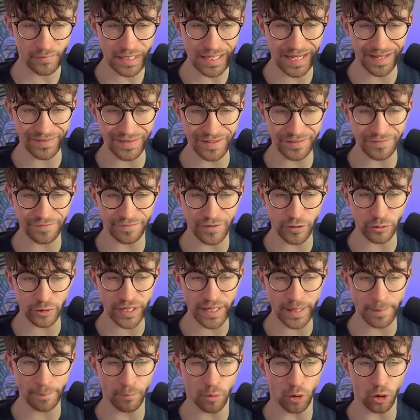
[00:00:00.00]
And then
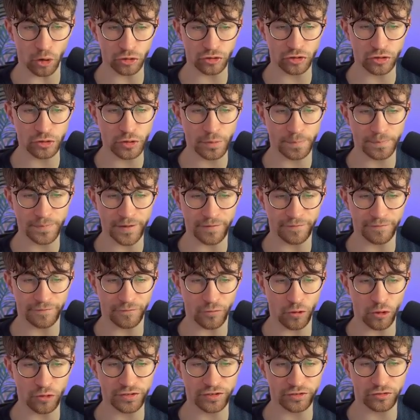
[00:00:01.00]
very important,
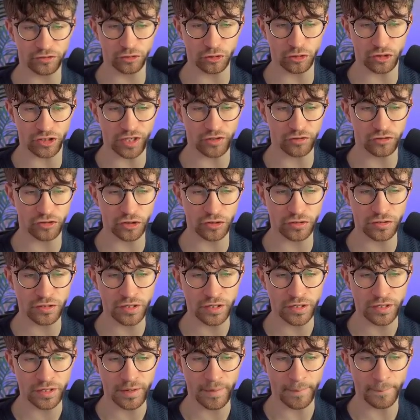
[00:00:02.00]
for this suggestion,
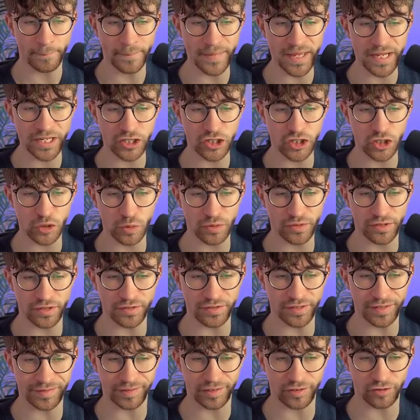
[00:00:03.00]
make sure
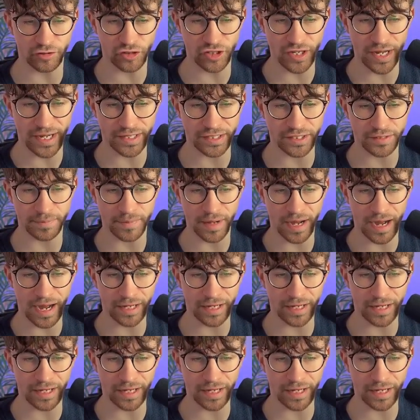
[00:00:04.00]
that this is checked.